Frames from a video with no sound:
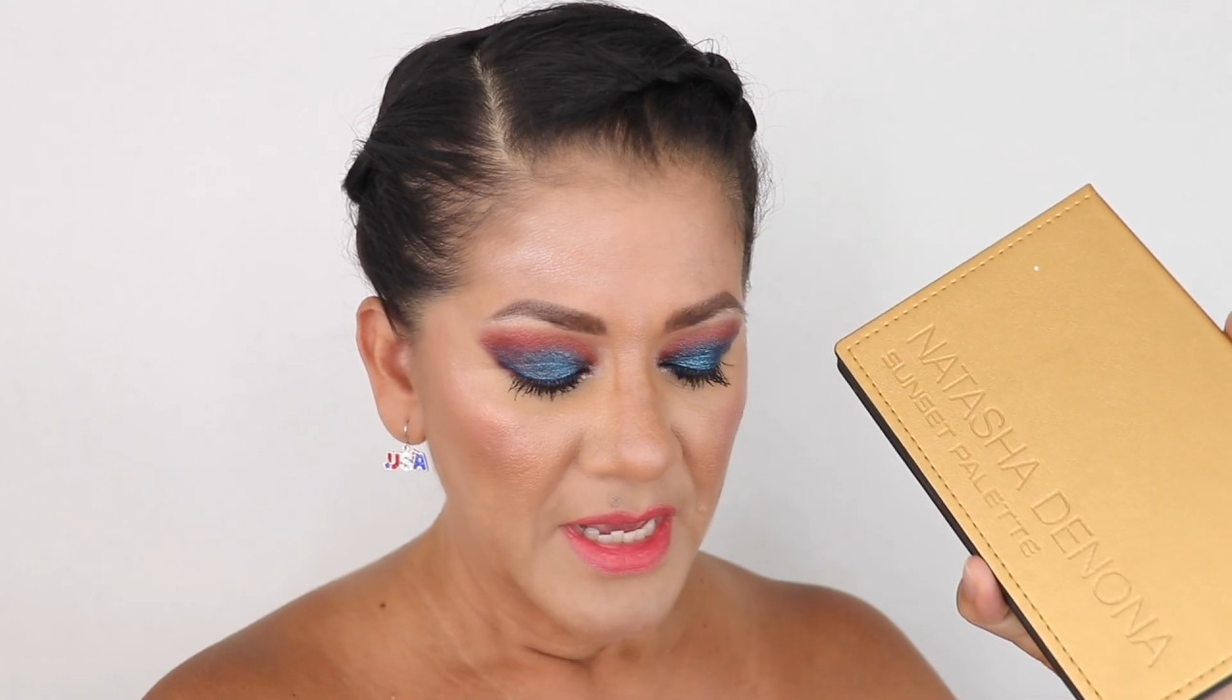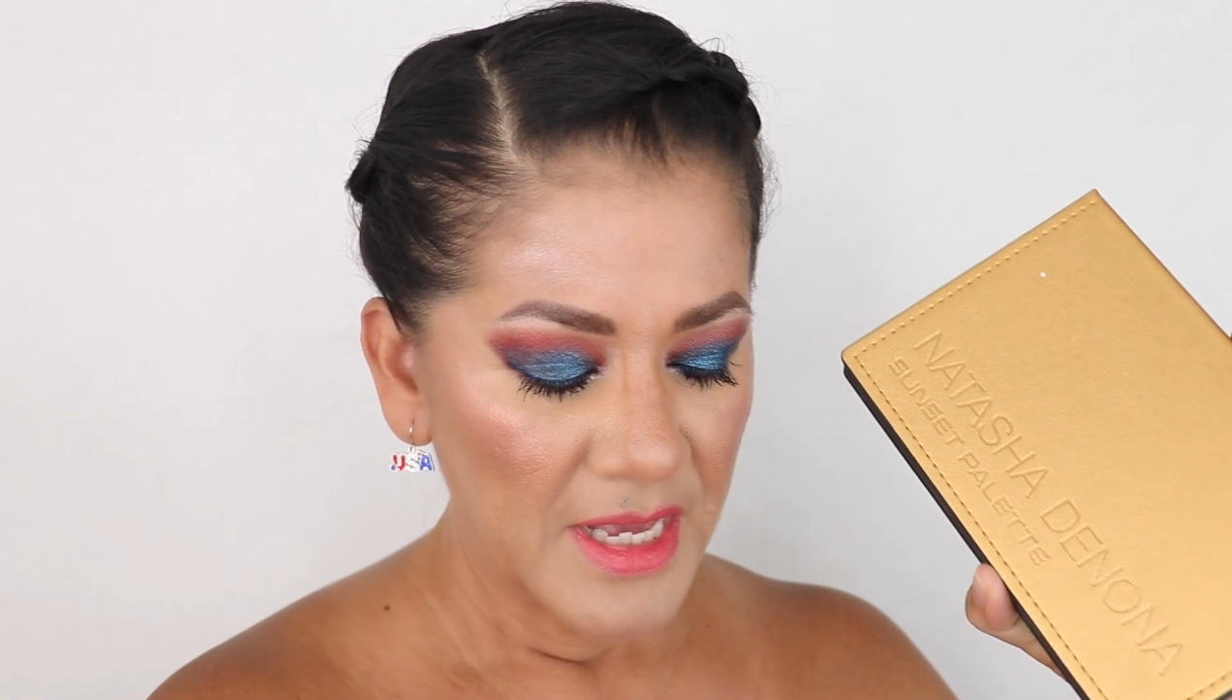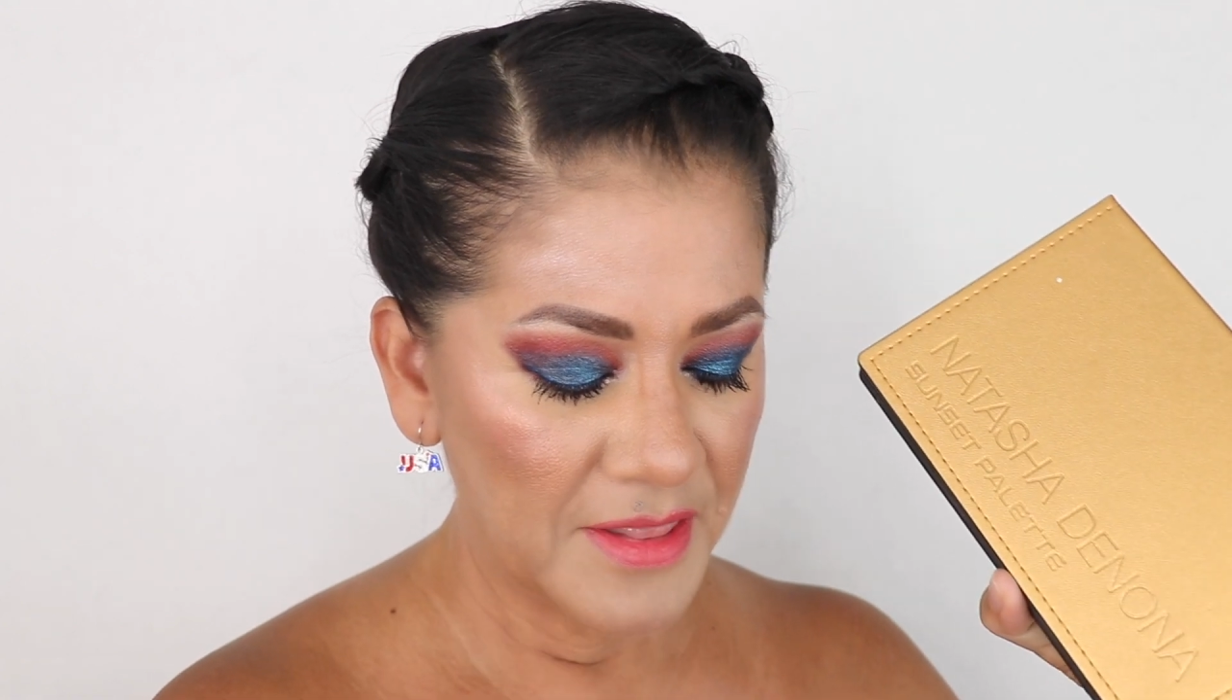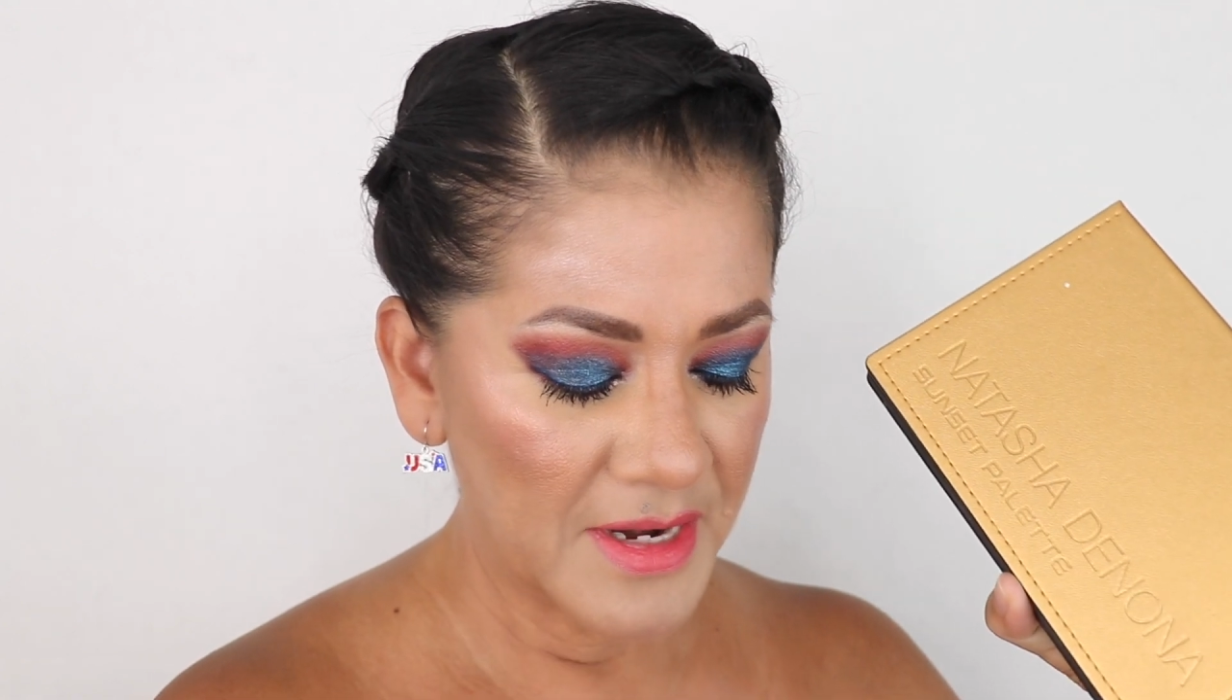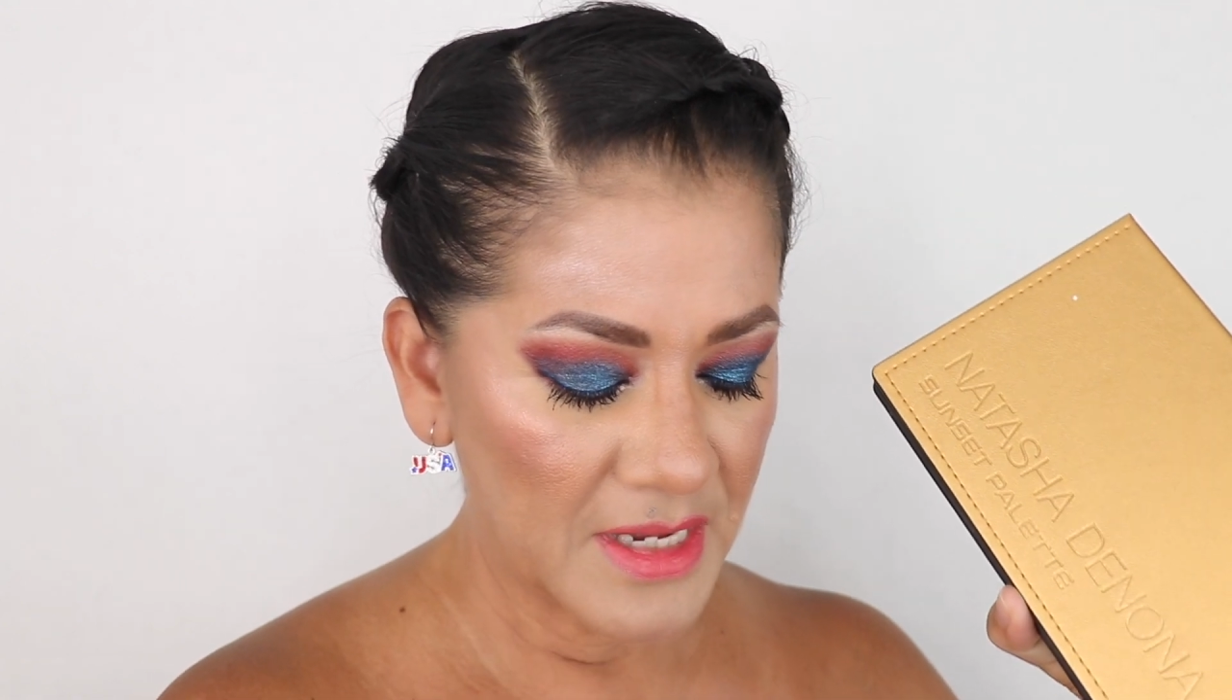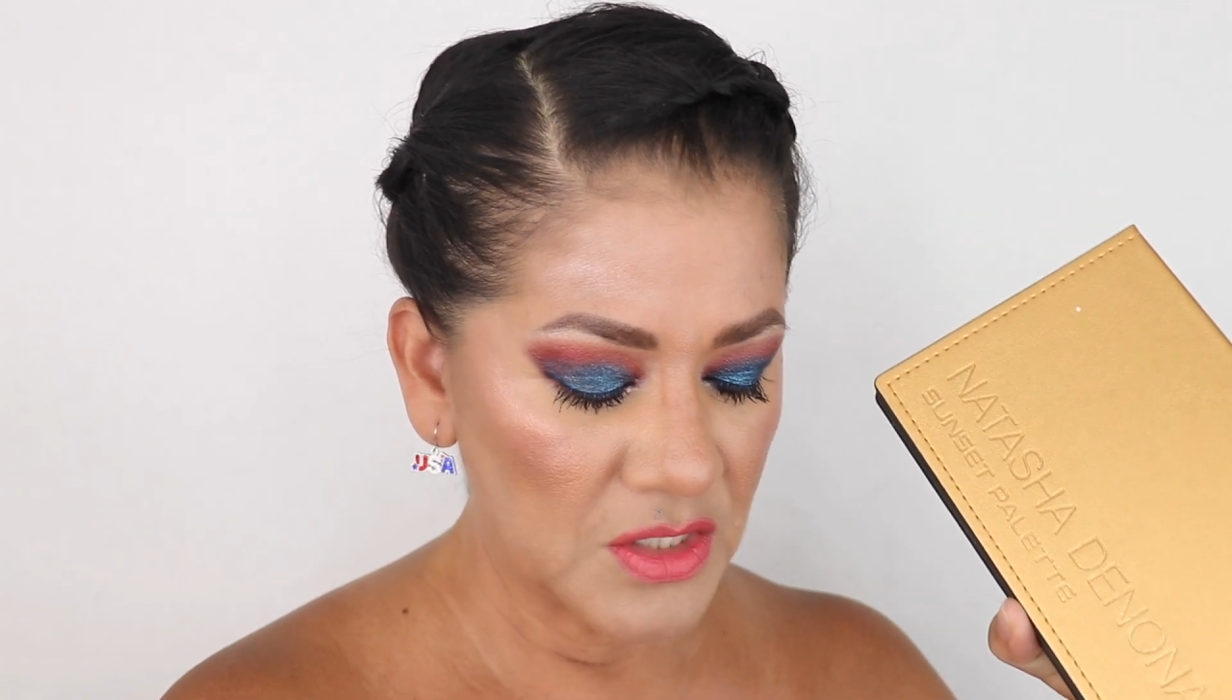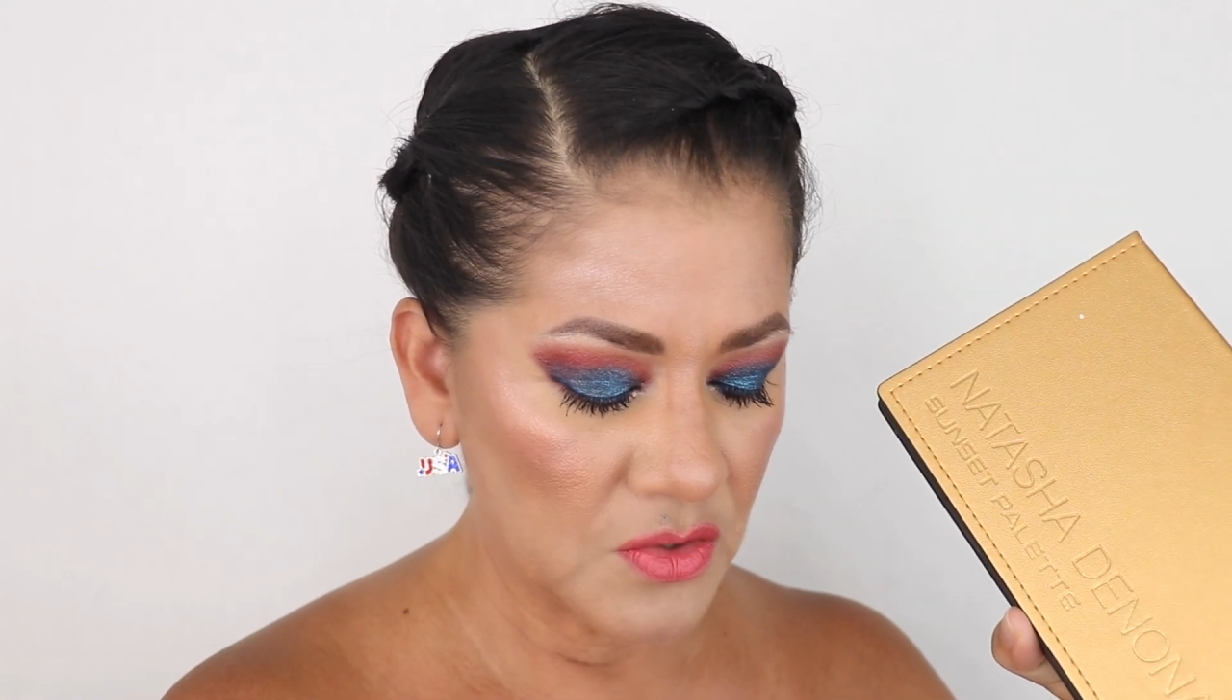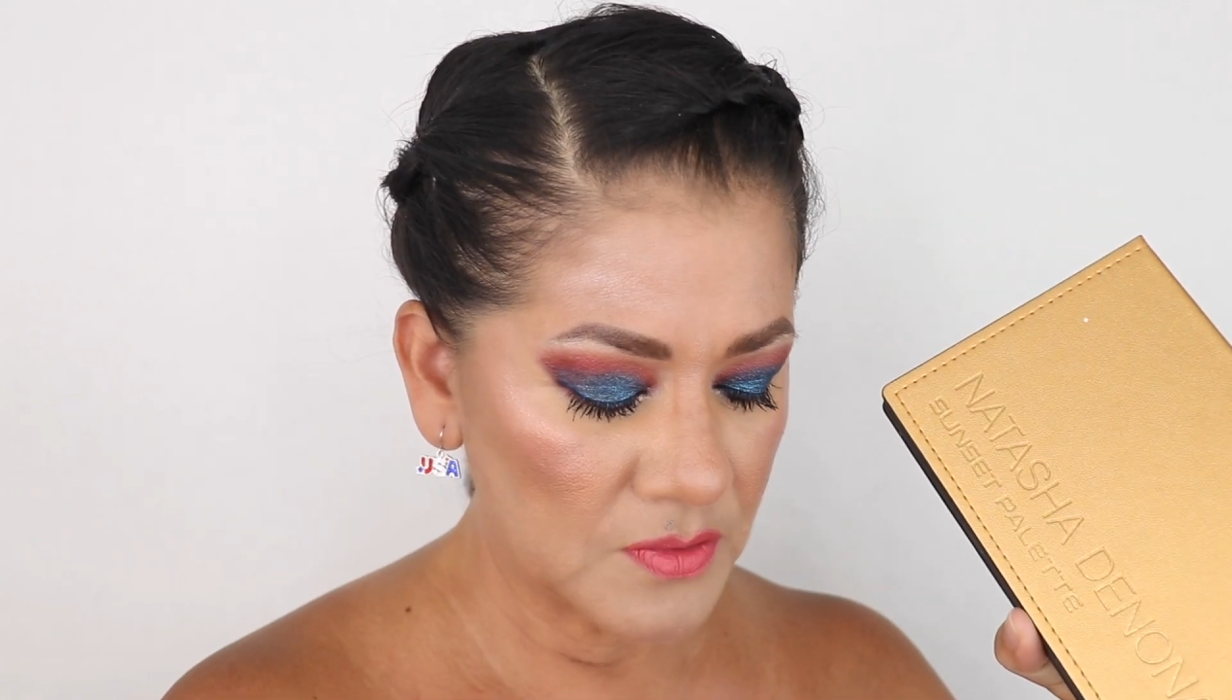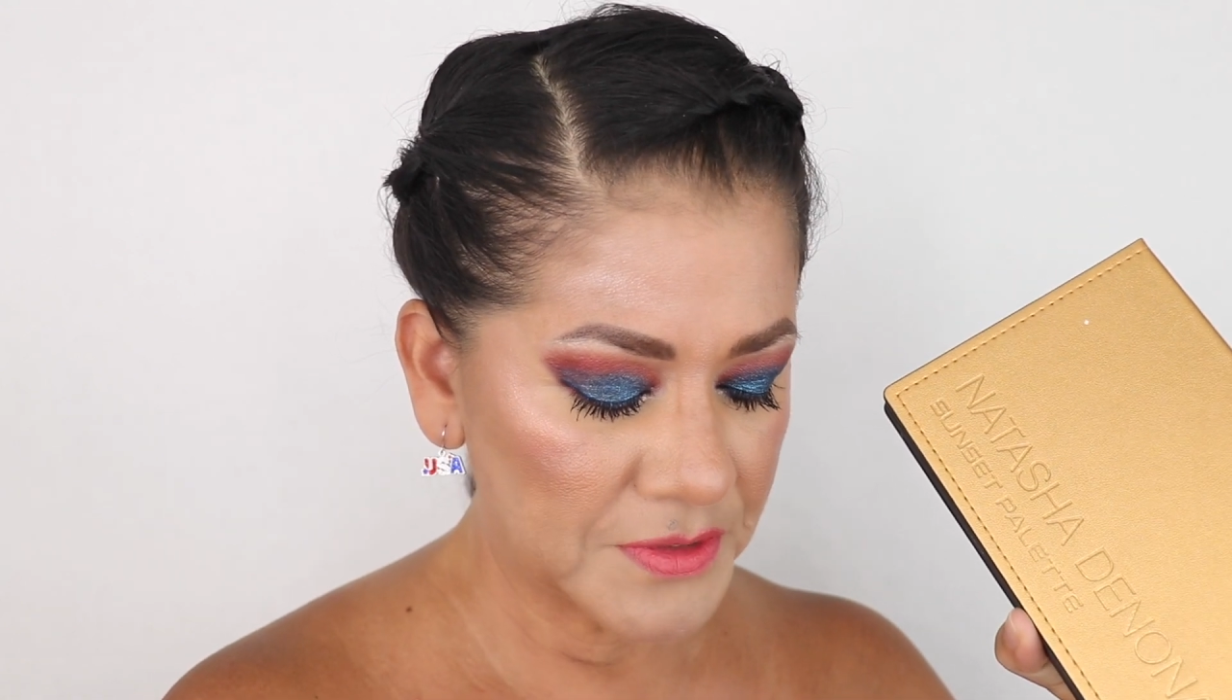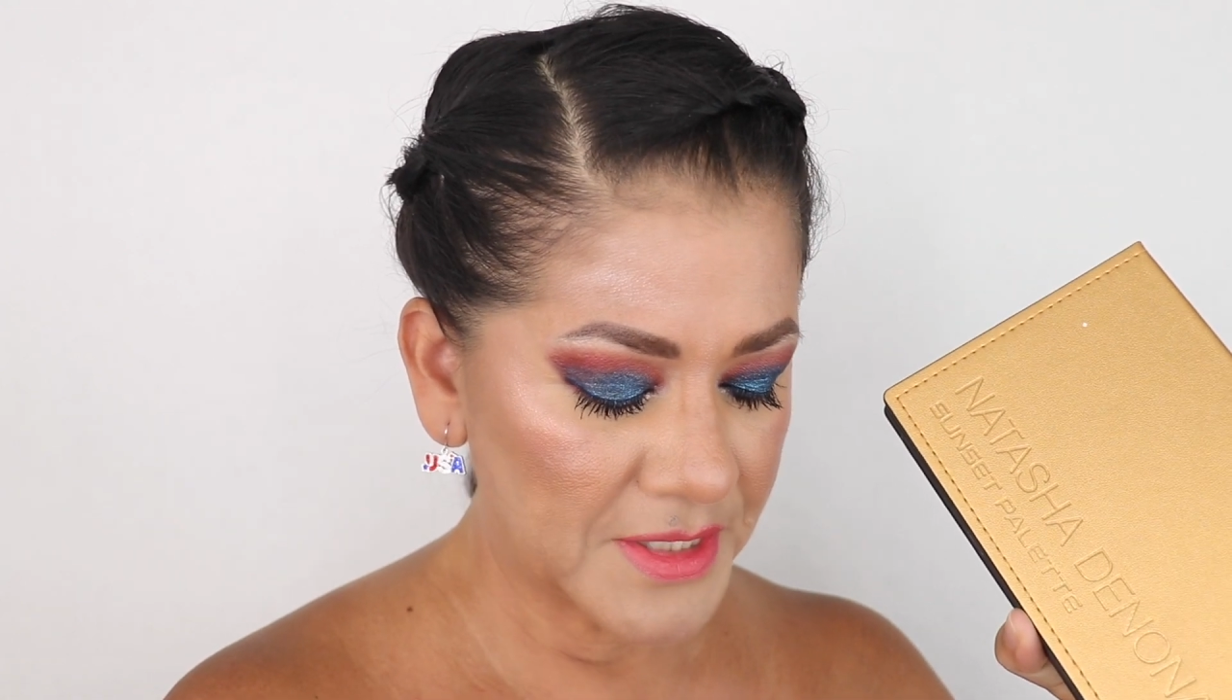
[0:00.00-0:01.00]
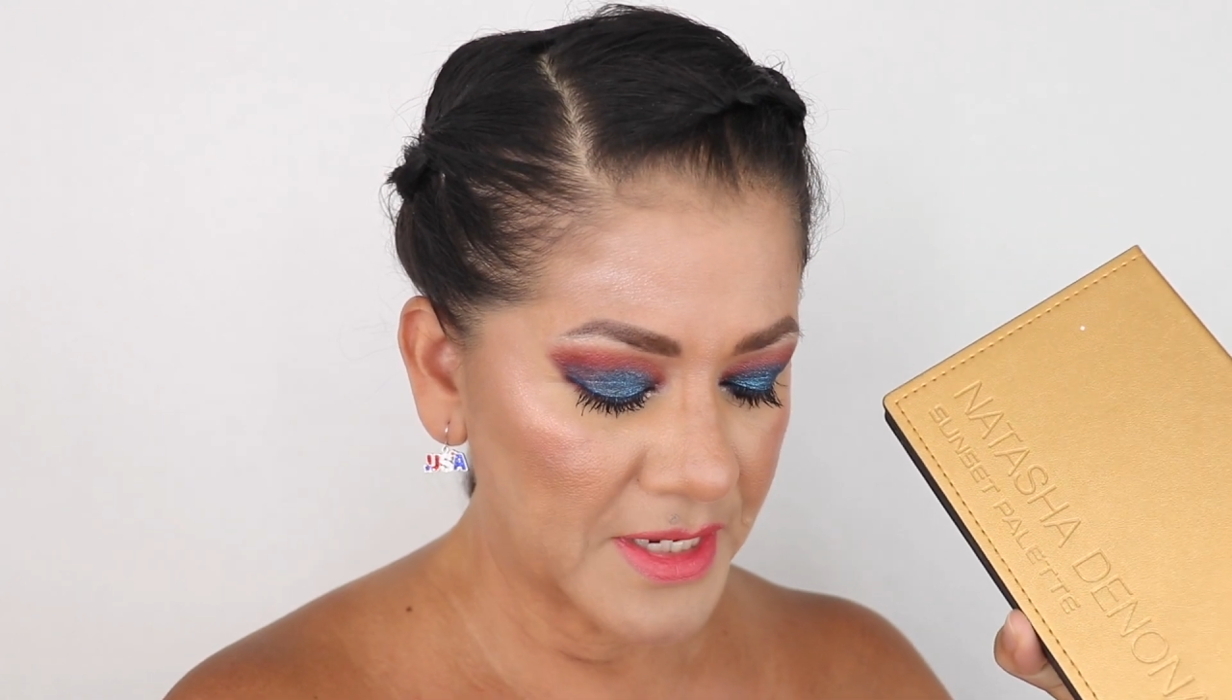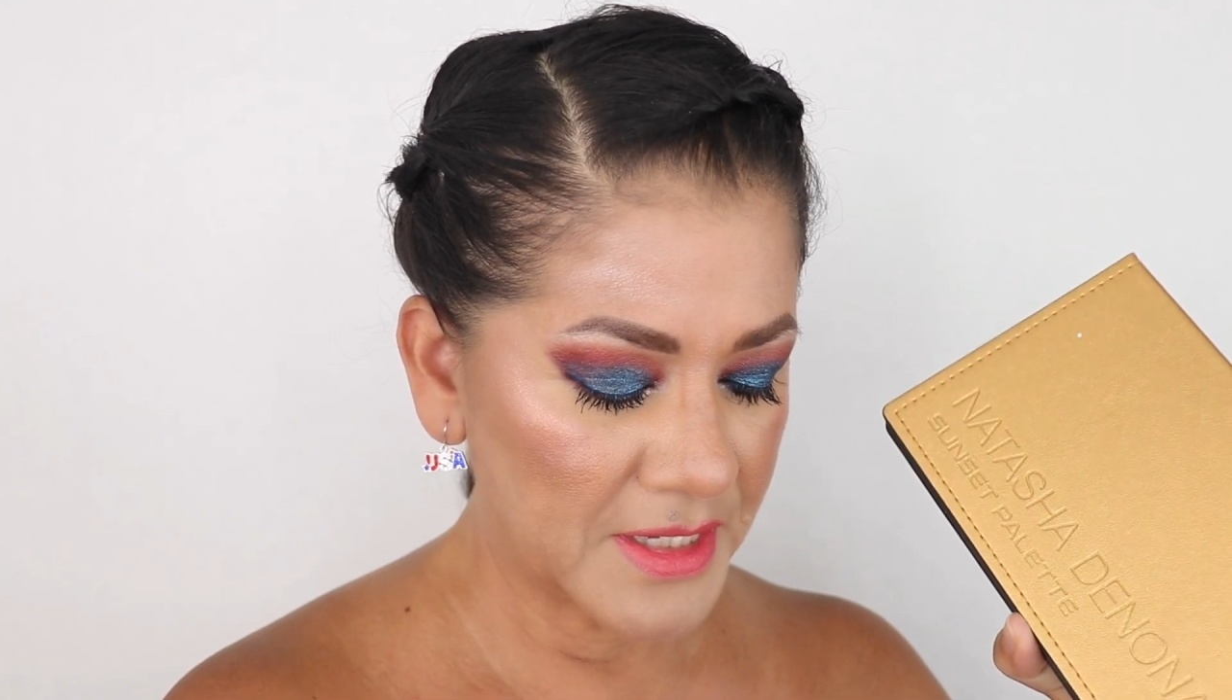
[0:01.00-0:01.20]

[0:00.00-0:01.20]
and then I used the